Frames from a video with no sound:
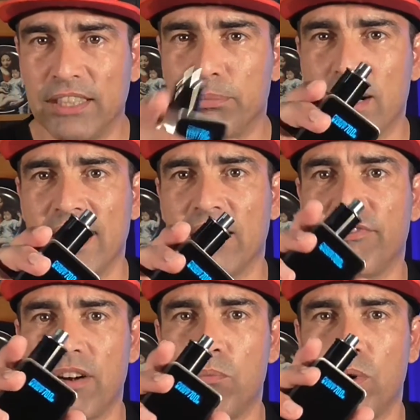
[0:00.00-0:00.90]
got this
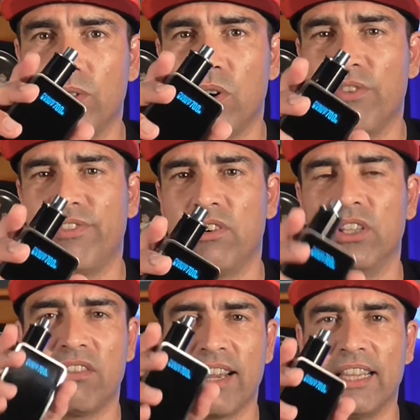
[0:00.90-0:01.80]
product from
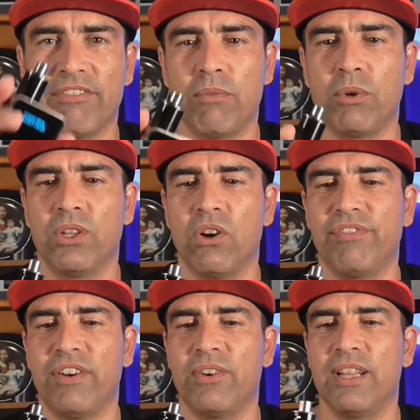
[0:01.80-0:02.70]
WOTOFO, directly from
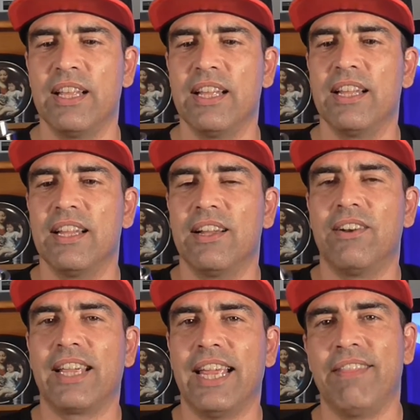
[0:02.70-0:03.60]
WOTOFO.
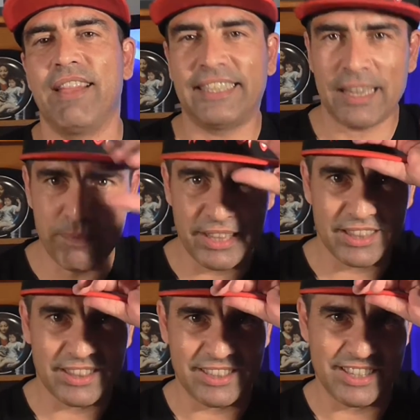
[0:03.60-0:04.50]
Okay, and they sent me
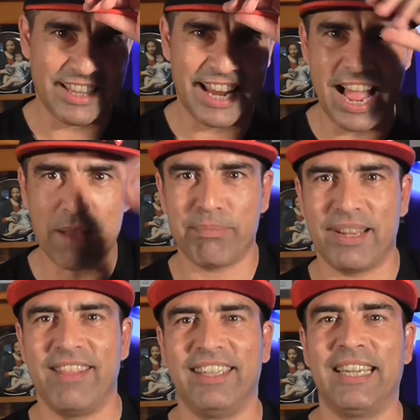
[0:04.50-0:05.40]
the
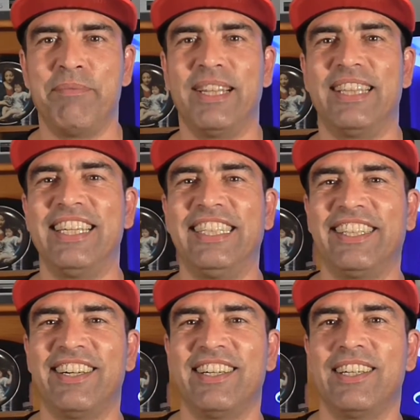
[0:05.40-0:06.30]
cap, and they sent me the
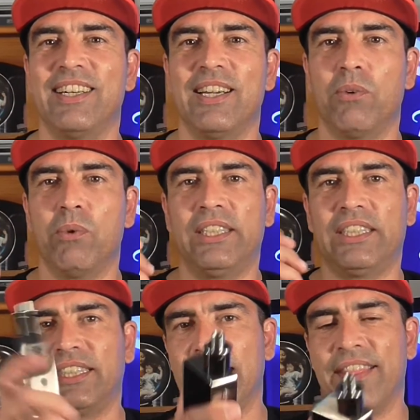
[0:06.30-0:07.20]
t-shirt,
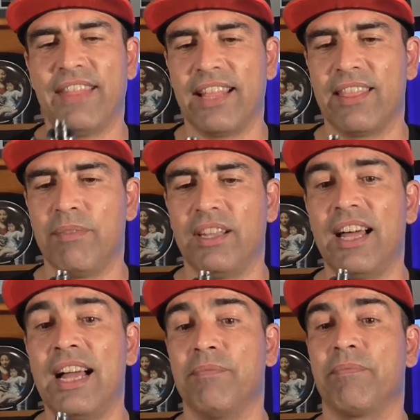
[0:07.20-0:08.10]
which I thank them a
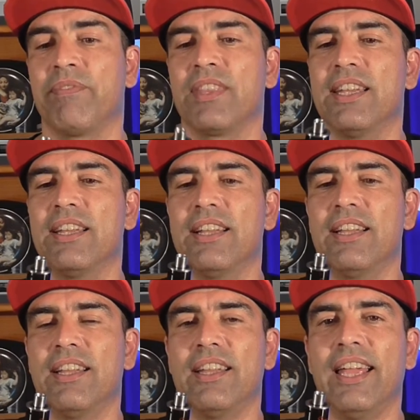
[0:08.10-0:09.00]
lot.
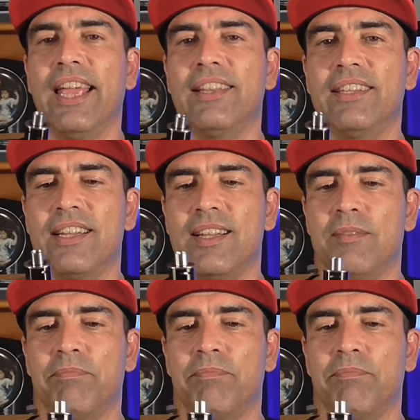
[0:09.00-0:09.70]
And